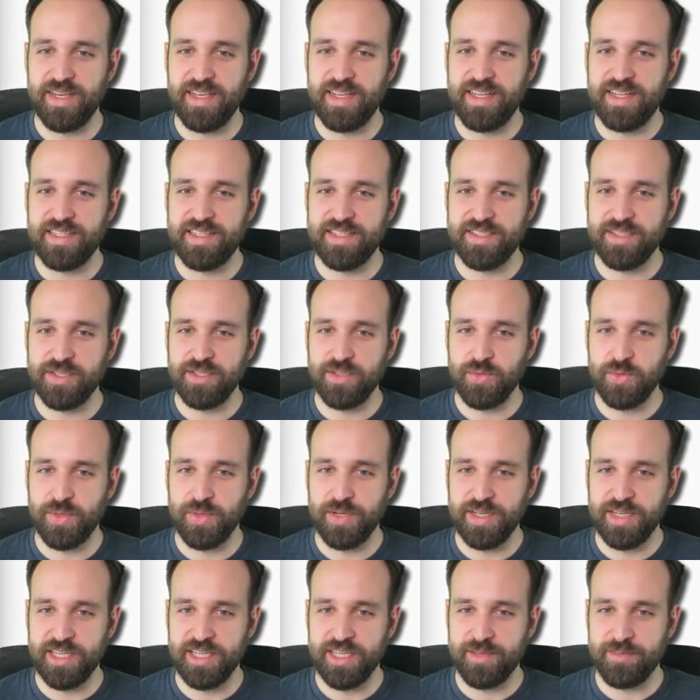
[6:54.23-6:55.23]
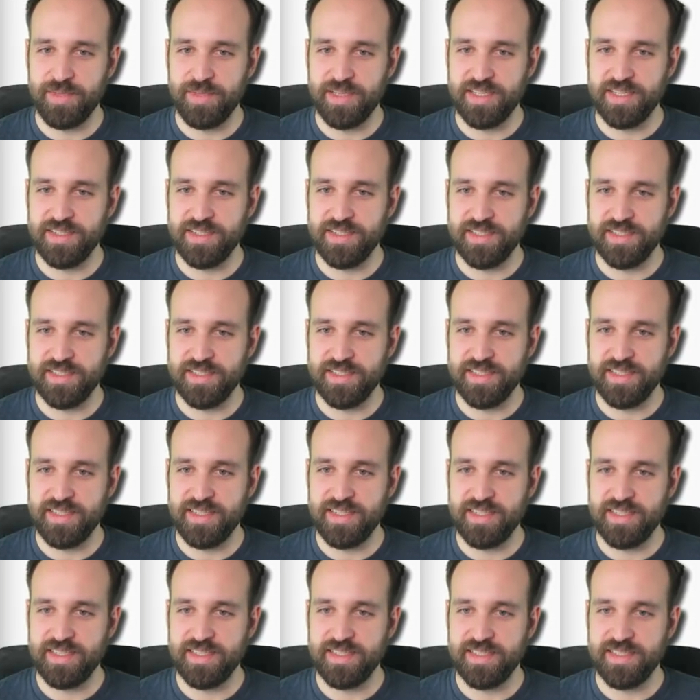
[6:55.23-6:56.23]
it is not working because
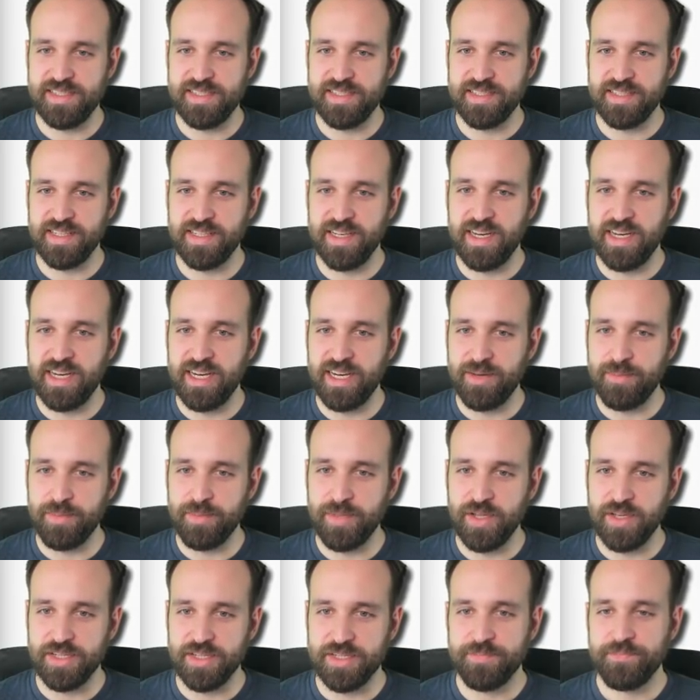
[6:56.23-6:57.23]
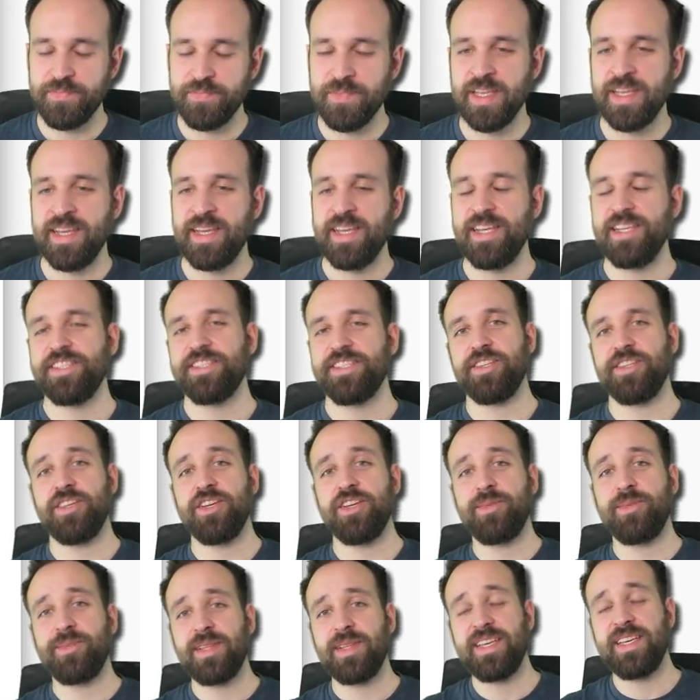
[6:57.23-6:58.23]
it is um, blocked. So
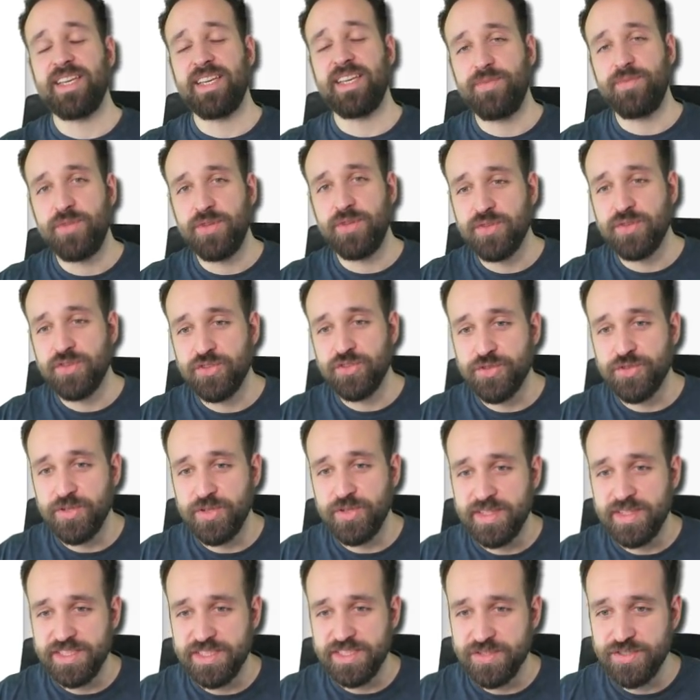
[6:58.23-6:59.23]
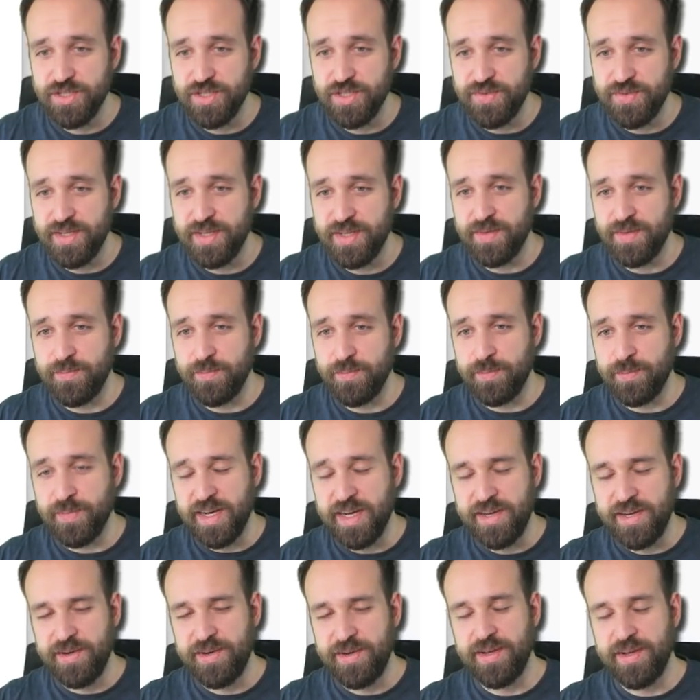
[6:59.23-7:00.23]
normally if you control the server,
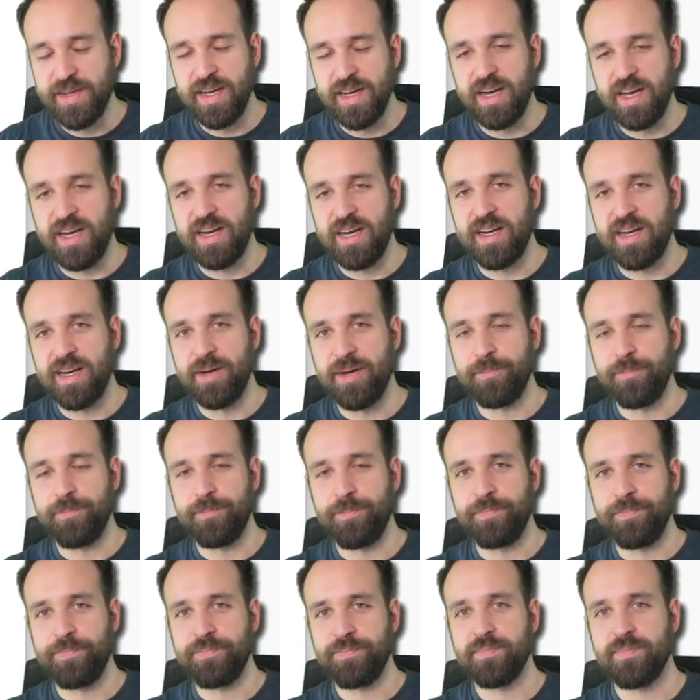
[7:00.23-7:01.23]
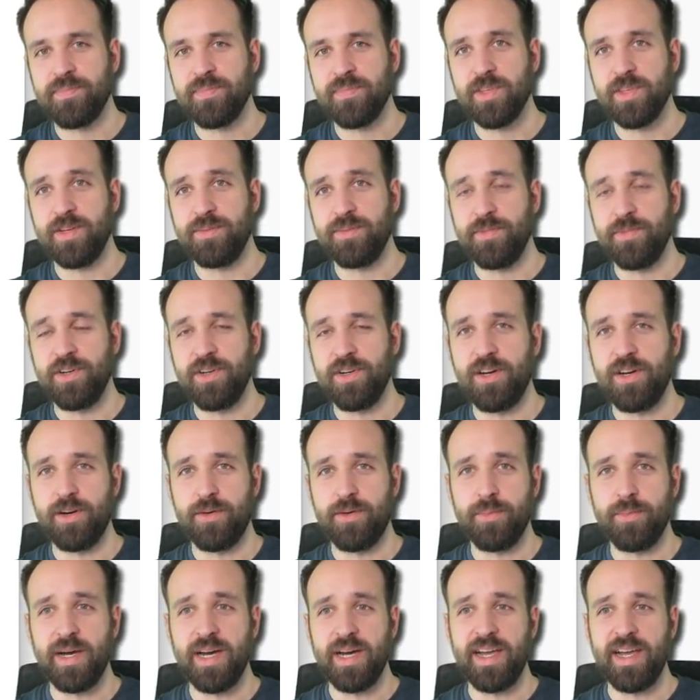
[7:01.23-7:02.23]
my um, or
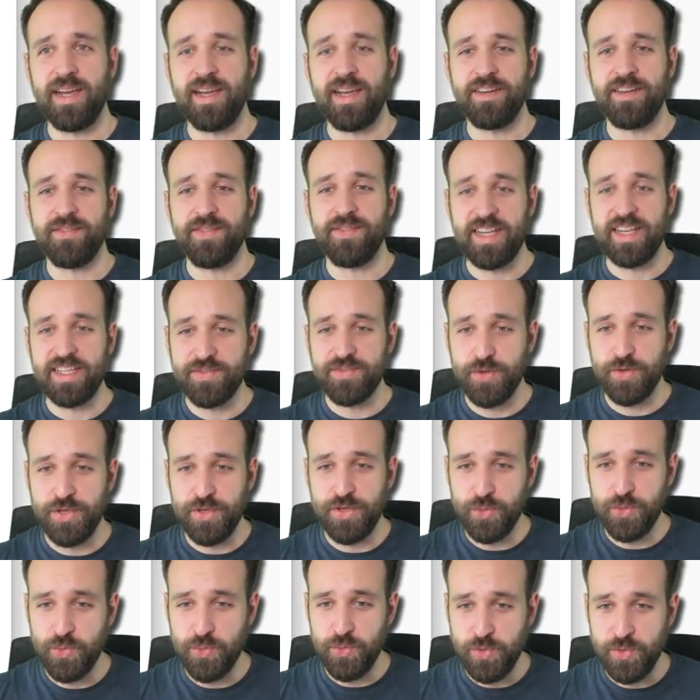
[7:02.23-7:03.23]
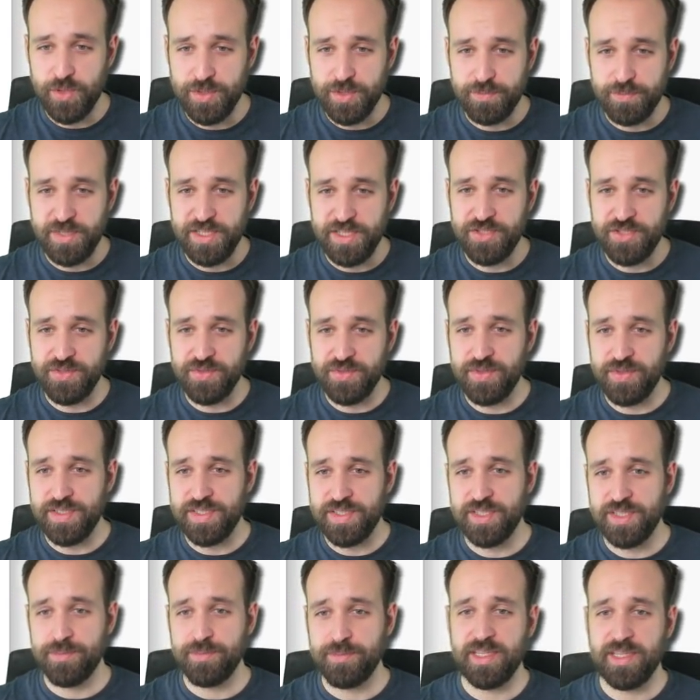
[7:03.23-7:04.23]
my advice for you would be to
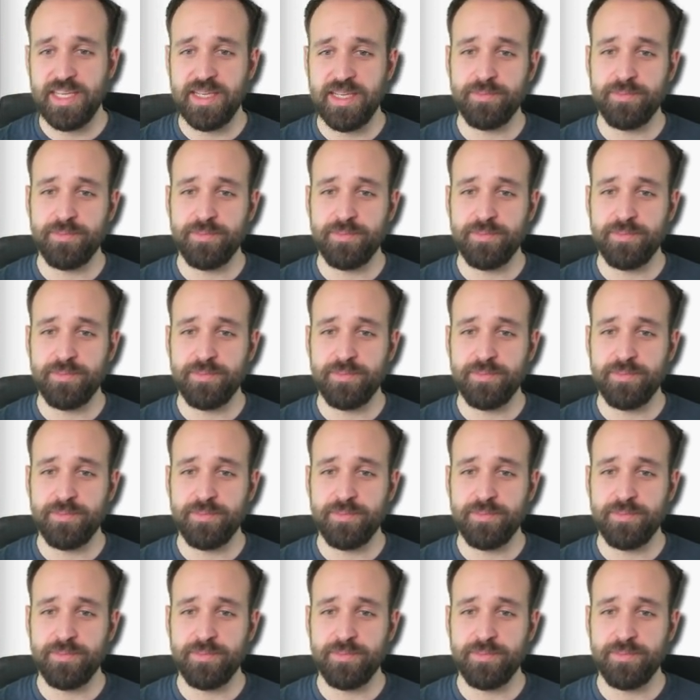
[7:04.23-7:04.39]
simply